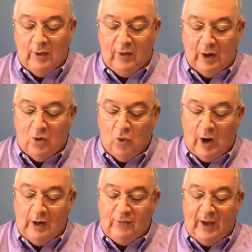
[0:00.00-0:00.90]
that
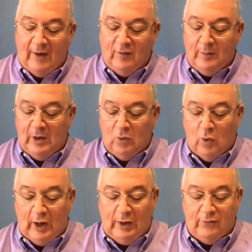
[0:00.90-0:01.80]
Christ, having been
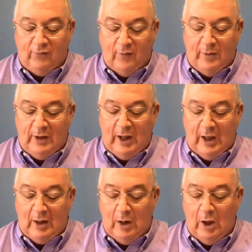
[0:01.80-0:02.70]
raised from the
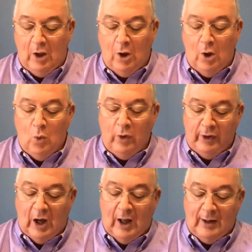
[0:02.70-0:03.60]
dead, will
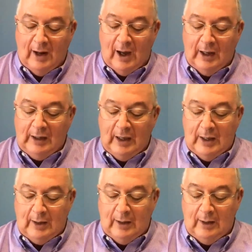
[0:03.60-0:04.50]
not die again.